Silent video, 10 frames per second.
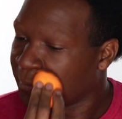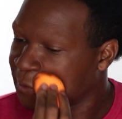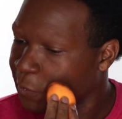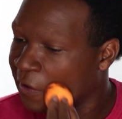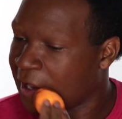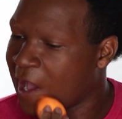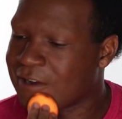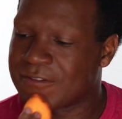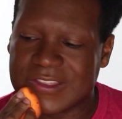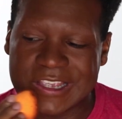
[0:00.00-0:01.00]
So a
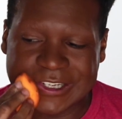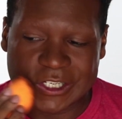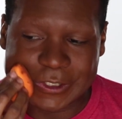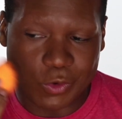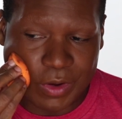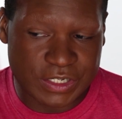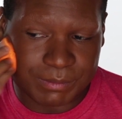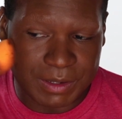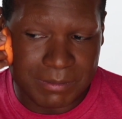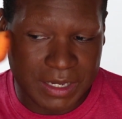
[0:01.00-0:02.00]
lot of this is going to
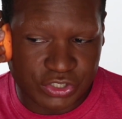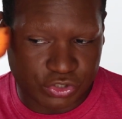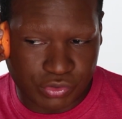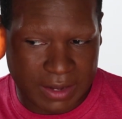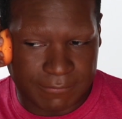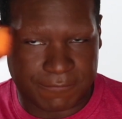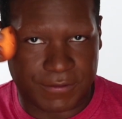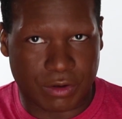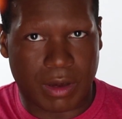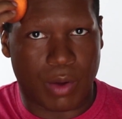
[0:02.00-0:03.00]
be me just trying to
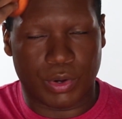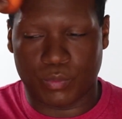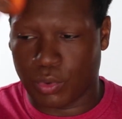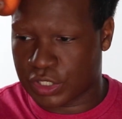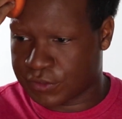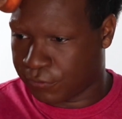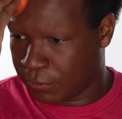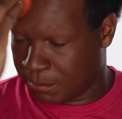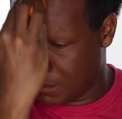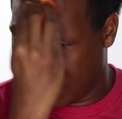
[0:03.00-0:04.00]
figure out what works
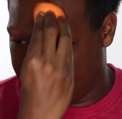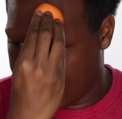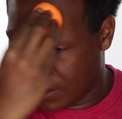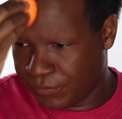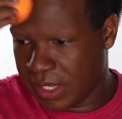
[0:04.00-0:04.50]
for me.